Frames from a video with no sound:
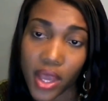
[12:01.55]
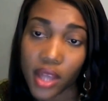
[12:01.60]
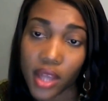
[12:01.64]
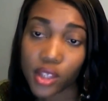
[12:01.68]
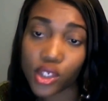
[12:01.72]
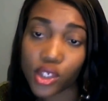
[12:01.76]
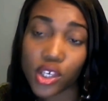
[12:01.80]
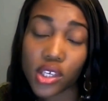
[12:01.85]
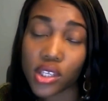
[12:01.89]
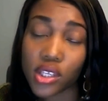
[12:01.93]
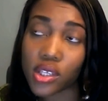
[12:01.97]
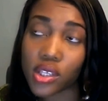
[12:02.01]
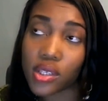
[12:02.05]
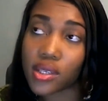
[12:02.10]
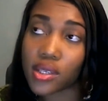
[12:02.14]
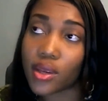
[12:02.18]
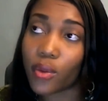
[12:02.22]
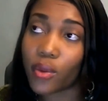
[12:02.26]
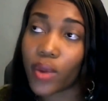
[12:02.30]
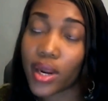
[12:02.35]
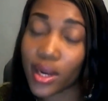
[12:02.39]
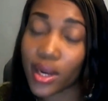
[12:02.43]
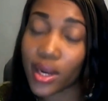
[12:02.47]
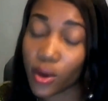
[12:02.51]
Just
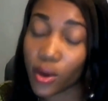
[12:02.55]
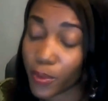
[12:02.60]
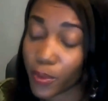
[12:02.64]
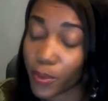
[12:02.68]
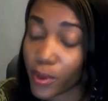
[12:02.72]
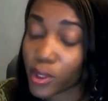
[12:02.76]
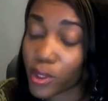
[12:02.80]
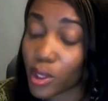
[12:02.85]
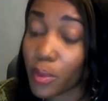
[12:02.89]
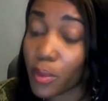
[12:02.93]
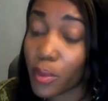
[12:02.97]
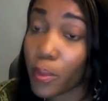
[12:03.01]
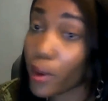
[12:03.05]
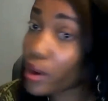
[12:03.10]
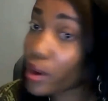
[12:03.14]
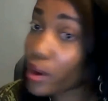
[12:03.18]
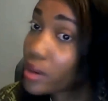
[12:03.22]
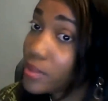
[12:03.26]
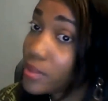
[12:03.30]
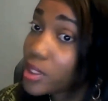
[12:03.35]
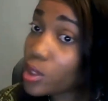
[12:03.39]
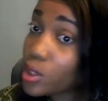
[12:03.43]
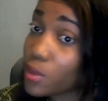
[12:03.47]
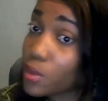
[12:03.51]
when the person bother
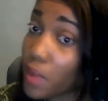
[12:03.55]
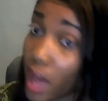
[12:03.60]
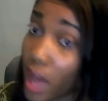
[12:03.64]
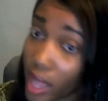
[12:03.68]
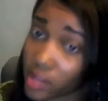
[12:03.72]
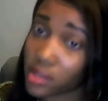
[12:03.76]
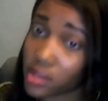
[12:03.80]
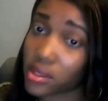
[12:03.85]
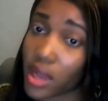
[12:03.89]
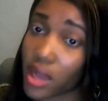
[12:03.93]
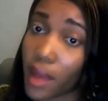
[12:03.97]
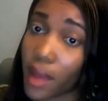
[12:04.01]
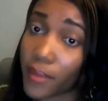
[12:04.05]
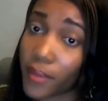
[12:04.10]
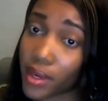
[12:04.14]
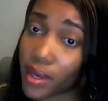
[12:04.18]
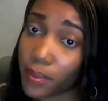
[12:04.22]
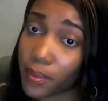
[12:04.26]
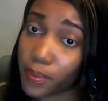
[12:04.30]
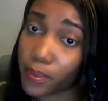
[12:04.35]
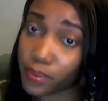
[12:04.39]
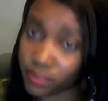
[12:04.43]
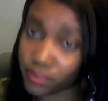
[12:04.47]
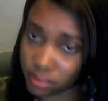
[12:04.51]
me too much, I'm
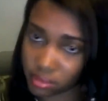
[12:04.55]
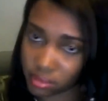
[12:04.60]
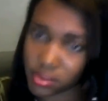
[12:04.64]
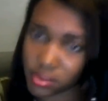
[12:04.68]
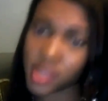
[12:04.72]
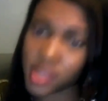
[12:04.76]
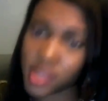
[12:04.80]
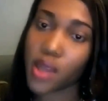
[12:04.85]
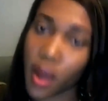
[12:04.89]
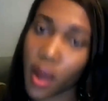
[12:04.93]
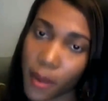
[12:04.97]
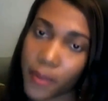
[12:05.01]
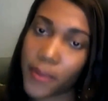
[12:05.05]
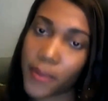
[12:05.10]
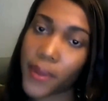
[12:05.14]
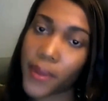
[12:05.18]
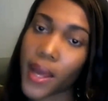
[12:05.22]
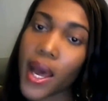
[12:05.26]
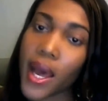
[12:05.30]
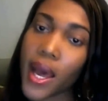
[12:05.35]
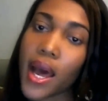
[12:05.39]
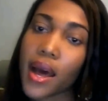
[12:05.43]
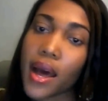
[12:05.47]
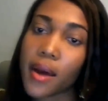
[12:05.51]
gonna stop.
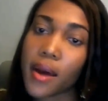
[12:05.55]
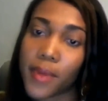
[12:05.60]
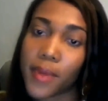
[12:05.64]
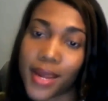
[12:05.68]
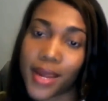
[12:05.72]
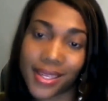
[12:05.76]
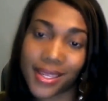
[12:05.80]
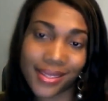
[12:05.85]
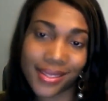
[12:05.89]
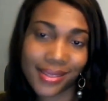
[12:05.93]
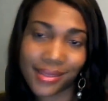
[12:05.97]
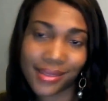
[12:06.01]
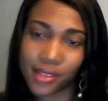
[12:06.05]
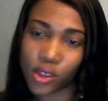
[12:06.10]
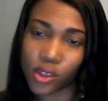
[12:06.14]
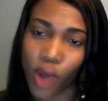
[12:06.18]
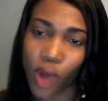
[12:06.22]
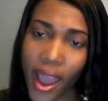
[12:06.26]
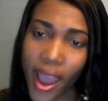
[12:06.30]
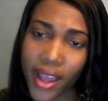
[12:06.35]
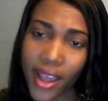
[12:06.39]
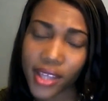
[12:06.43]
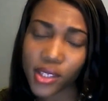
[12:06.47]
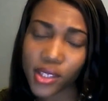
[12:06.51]
But
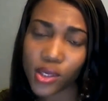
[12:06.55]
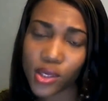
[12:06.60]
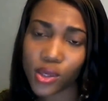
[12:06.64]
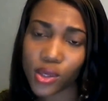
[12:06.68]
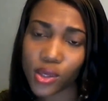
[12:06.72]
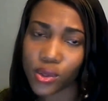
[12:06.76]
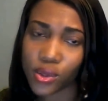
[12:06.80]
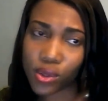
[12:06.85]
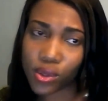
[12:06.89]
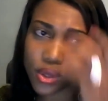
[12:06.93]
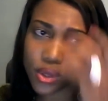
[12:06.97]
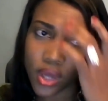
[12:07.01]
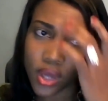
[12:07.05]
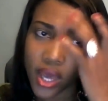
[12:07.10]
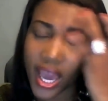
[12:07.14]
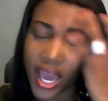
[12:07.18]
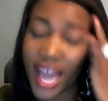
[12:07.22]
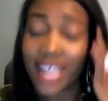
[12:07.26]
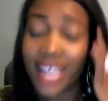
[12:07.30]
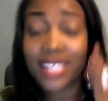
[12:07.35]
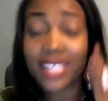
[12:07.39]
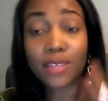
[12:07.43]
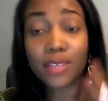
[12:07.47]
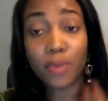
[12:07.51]
trying to
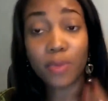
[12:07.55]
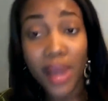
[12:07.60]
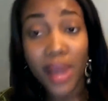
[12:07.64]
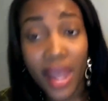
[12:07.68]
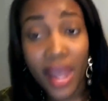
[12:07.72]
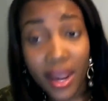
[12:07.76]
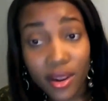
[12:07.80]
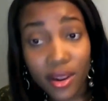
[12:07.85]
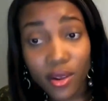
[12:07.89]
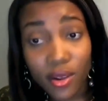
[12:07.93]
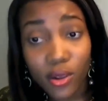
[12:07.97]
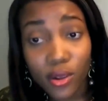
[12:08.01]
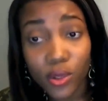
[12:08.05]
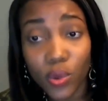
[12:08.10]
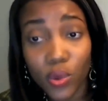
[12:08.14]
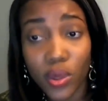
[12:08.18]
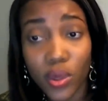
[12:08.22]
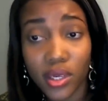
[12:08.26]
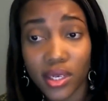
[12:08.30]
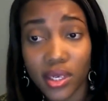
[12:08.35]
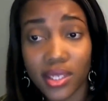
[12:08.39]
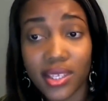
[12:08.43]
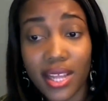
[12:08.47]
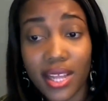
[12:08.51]
explain you to
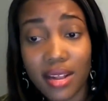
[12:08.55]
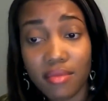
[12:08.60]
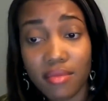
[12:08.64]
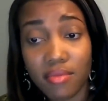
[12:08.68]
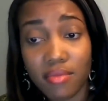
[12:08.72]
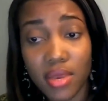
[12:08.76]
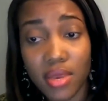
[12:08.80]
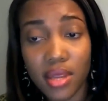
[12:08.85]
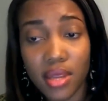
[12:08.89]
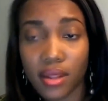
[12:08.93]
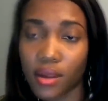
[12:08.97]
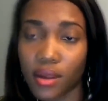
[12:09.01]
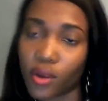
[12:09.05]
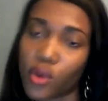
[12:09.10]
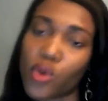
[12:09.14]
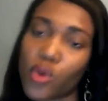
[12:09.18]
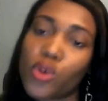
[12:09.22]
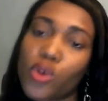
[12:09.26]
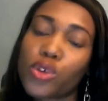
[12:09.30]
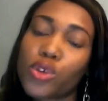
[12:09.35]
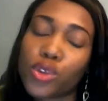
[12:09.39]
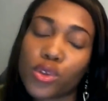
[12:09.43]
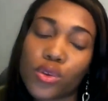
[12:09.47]
understand me, no, you